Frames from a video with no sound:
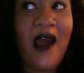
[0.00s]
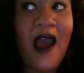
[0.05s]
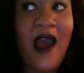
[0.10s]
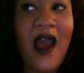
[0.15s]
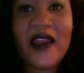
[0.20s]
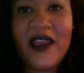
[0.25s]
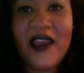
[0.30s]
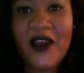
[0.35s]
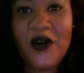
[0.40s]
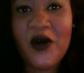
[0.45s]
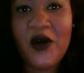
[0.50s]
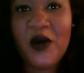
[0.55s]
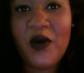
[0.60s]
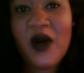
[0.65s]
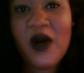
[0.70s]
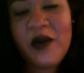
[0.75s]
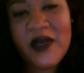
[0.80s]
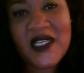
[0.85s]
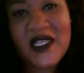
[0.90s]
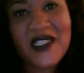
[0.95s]
I can't go to
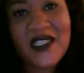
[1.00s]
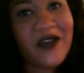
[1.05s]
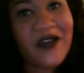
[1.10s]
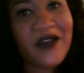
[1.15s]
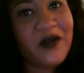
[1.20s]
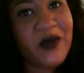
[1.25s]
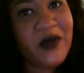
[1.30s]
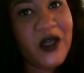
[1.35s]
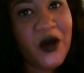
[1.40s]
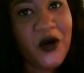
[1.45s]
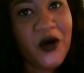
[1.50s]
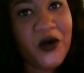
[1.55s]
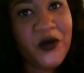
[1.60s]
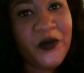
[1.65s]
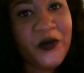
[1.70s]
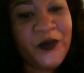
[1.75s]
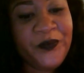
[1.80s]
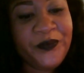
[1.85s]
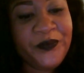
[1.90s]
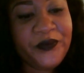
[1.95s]
work because I have to be
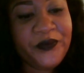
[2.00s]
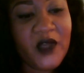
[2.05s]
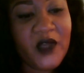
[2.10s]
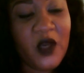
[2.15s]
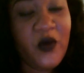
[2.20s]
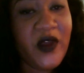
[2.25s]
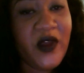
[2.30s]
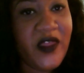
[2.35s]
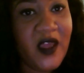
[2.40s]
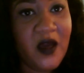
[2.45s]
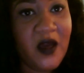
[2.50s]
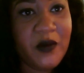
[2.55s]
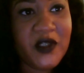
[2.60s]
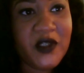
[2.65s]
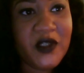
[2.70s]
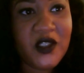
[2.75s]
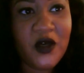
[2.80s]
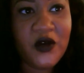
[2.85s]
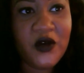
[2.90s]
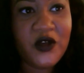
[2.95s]
home with him.
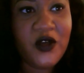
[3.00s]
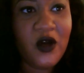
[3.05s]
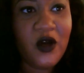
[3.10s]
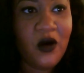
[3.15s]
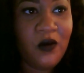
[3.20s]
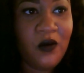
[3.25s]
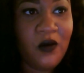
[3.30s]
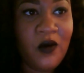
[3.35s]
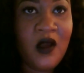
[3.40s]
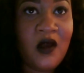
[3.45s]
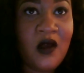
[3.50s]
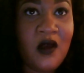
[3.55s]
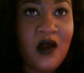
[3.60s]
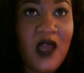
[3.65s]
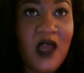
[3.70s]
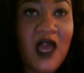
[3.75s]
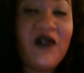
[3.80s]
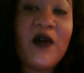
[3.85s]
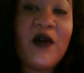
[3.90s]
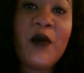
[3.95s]
So, if I'm
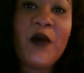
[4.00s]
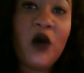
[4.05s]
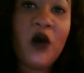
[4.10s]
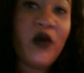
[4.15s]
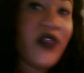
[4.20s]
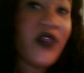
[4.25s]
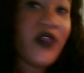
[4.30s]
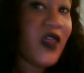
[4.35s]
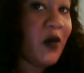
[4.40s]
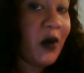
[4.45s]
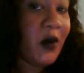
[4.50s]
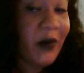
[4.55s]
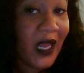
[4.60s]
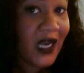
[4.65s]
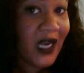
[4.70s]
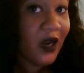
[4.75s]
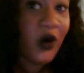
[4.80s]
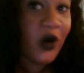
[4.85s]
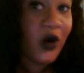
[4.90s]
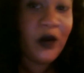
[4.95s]
home with him, I'm
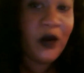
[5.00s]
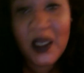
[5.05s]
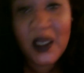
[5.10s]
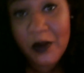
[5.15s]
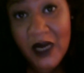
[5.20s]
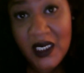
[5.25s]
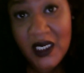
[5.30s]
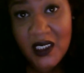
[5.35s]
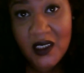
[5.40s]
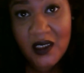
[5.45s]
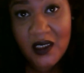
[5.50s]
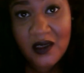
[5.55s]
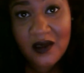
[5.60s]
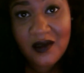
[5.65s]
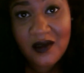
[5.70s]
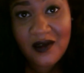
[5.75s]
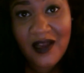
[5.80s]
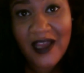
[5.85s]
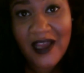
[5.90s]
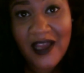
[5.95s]
not at work making money
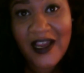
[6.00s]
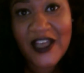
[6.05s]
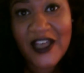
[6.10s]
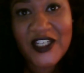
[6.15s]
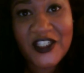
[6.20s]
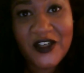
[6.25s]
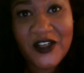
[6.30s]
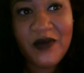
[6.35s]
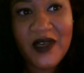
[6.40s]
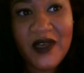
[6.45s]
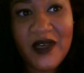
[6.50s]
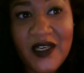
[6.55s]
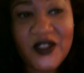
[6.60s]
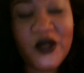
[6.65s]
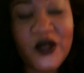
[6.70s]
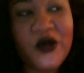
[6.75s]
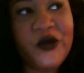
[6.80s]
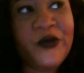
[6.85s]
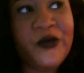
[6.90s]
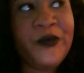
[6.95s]
like I should be.
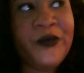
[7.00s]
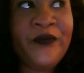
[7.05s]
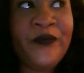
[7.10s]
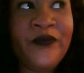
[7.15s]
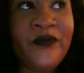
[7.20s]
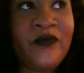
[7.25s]
So,